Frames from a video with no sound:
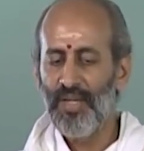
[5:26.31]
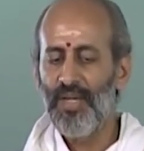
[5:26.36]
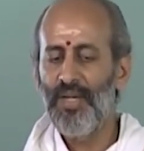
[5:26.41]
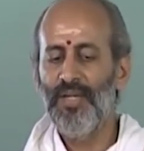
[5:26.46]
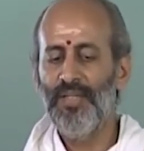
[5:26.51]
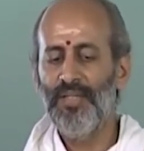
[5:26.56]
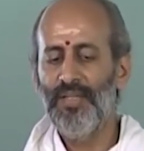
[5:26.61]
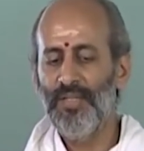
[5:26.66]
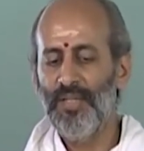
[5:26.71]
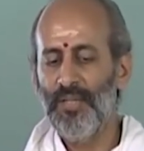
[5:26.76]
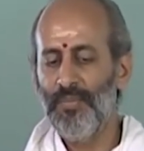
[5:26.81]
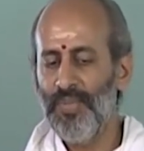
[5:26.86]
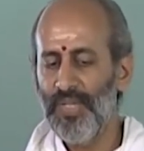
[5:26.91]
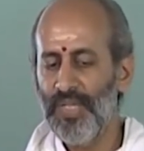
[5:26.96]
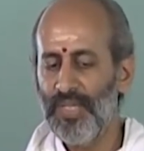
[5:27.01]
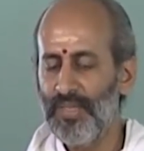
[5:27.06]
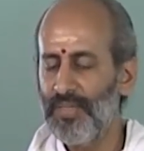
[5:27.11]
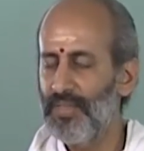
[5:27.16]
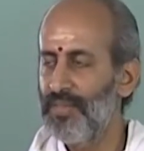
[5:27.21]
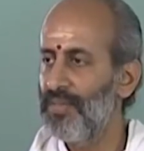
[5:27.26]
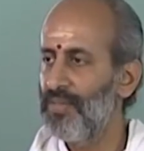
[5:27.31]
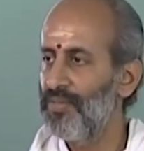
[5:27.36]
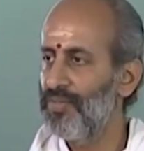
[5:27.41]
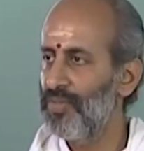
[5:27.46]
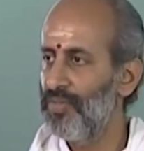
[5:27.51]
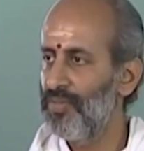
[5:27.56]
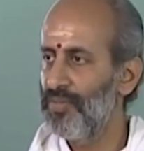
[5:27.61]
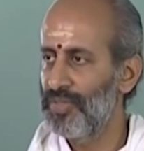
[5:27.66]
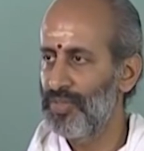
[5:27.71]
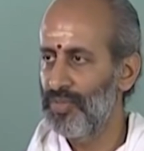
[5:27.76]
and an application of
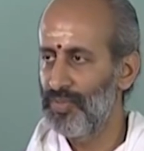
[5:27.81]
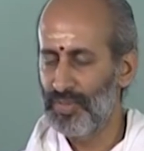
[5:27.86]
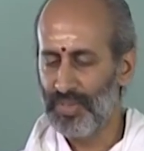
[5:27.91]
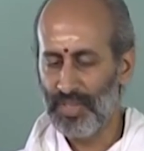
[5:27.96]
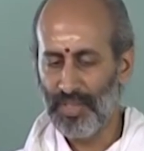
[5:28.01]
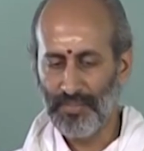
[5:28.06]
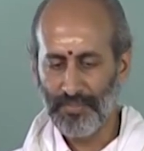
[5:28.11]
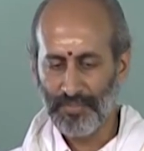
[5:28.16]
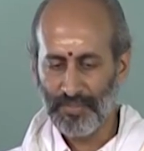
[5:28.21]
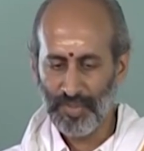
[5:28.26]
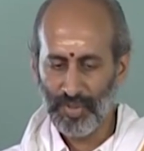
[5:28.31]
Sulbasutra.